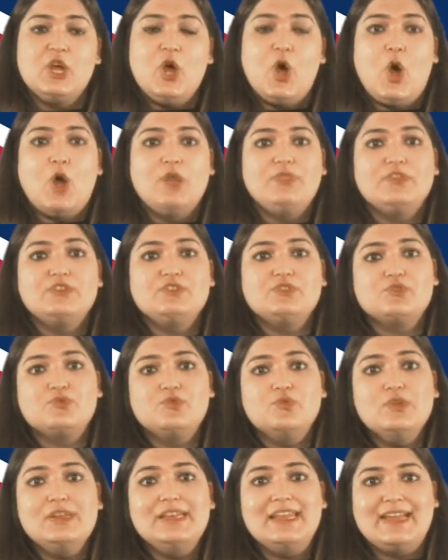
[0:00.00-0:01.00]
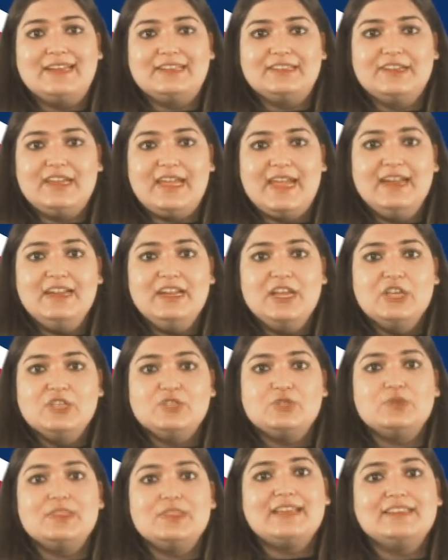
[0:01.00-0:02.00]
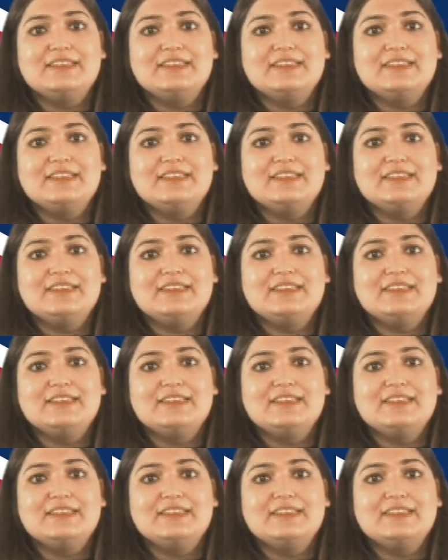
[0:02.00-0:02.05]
on the school letterhead so